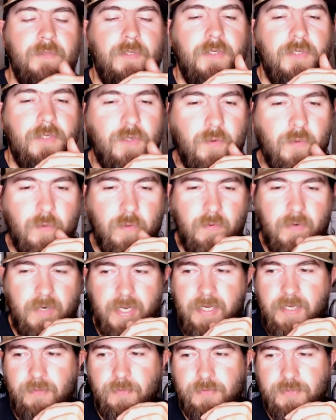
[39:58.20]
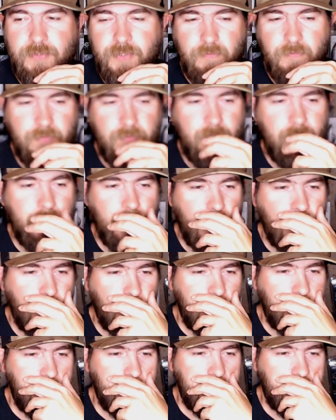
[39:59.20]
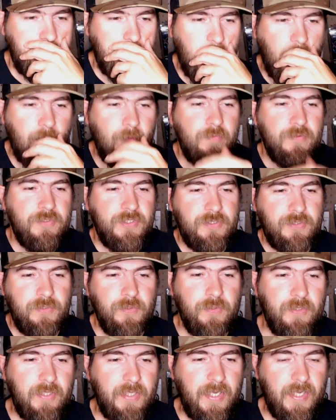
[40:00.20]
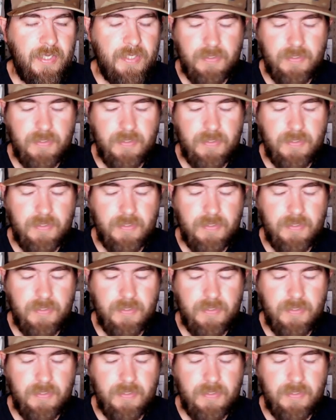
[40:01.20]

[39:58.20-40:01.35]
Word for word: core of anglers over another. I would just look at